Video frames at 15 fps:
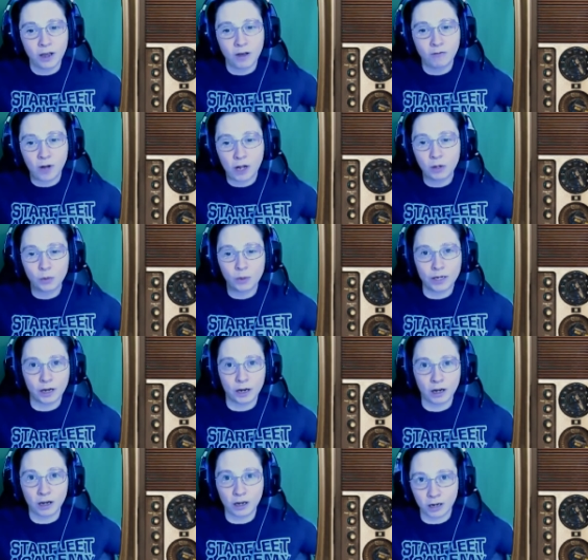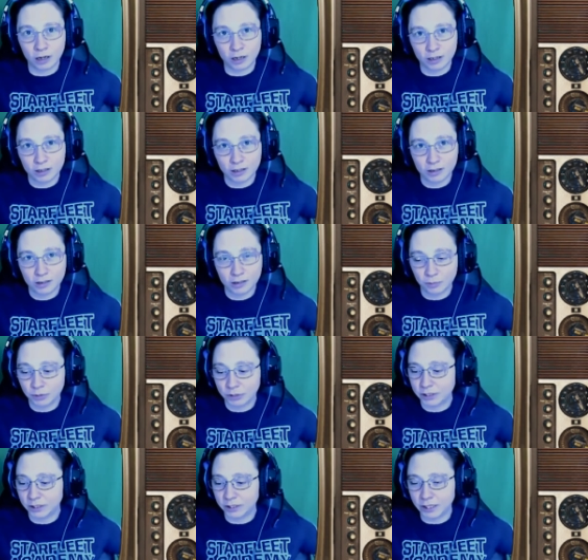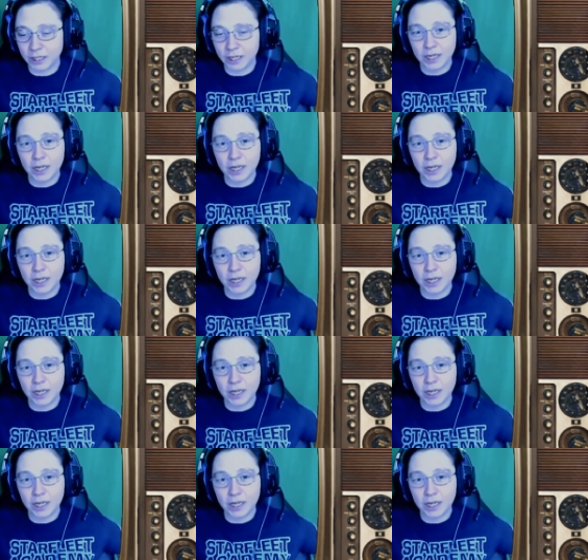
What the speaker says: following her completely